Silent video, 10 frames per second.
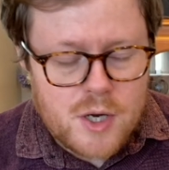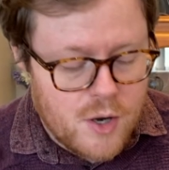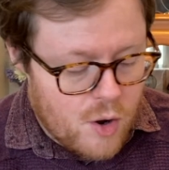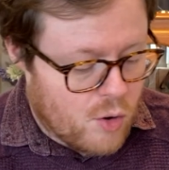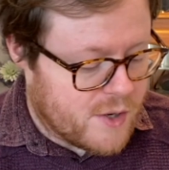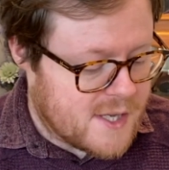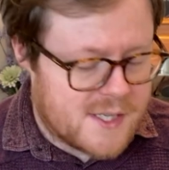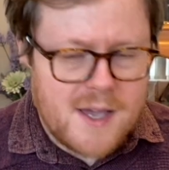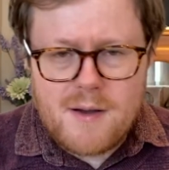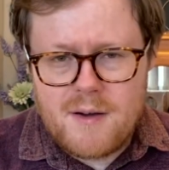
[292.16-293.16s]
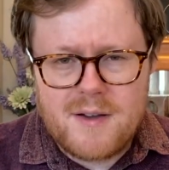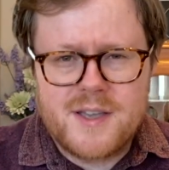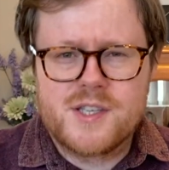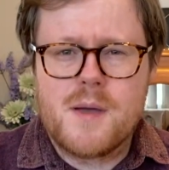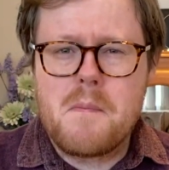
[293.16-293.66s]
on his car
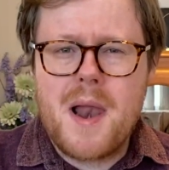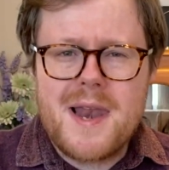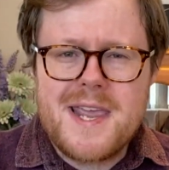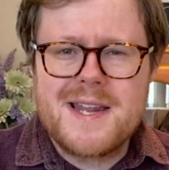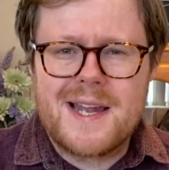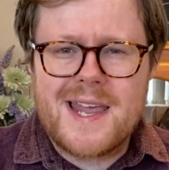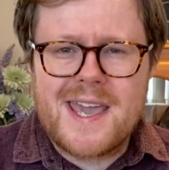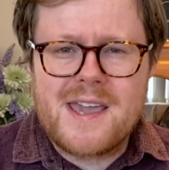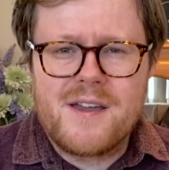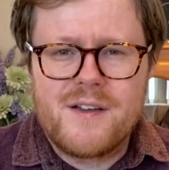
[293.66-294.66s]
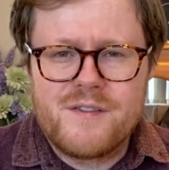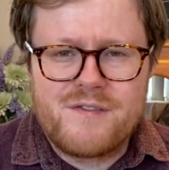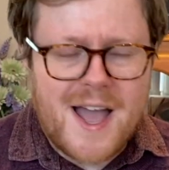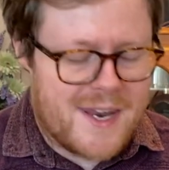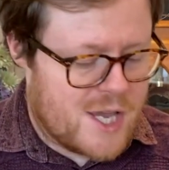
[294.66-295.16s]
has completely
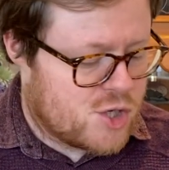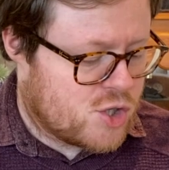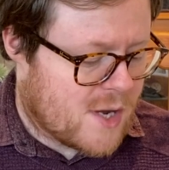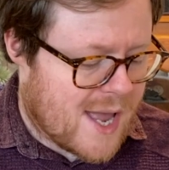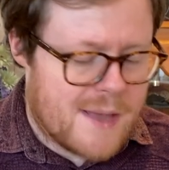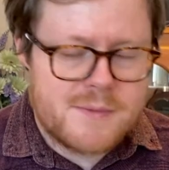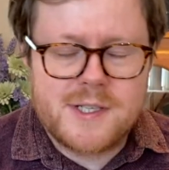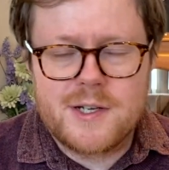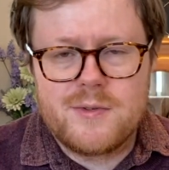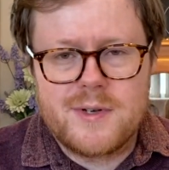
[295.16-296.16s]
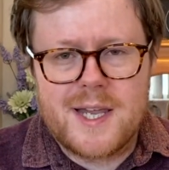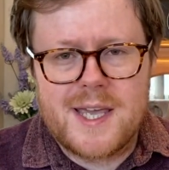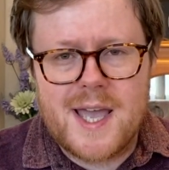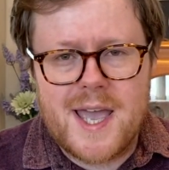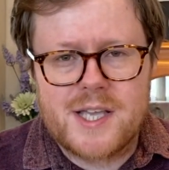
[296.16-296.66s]
vanished.
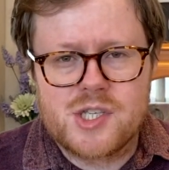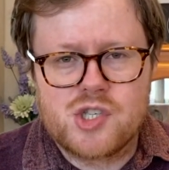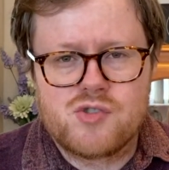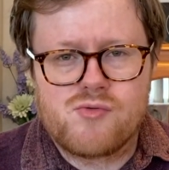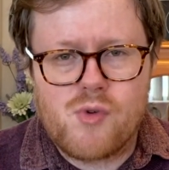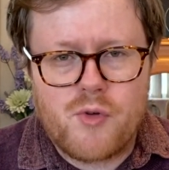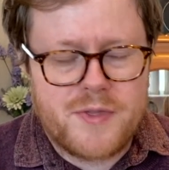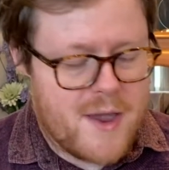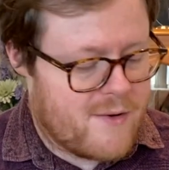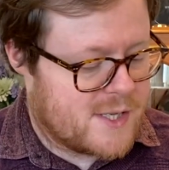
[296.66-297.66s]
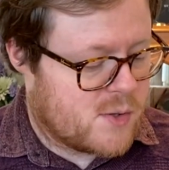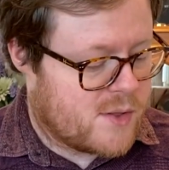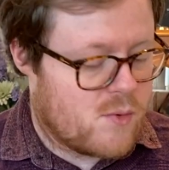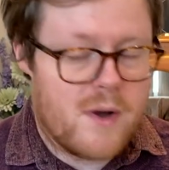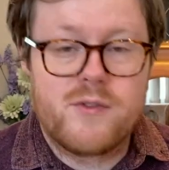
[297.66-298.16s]
Absolutely extraordinary. So I
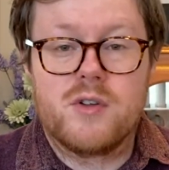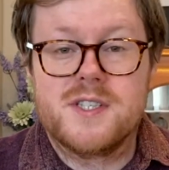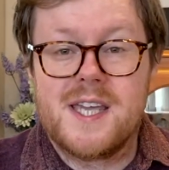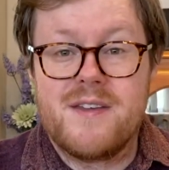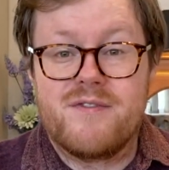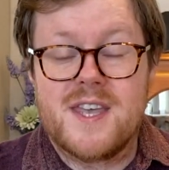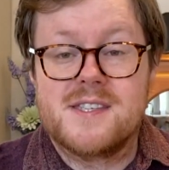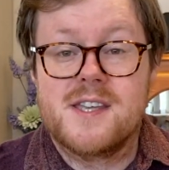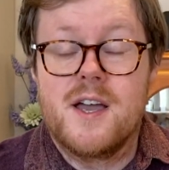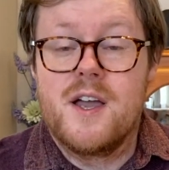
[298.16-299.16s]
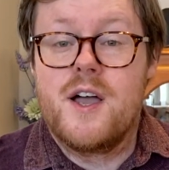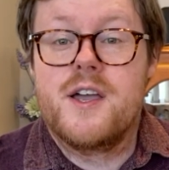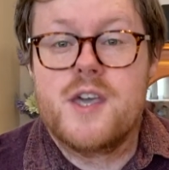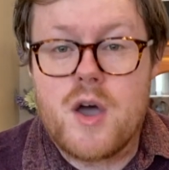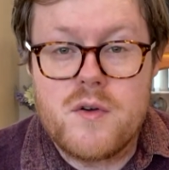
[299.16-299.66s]
thought I've got to give this a
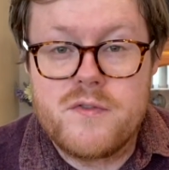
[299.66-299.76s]
go for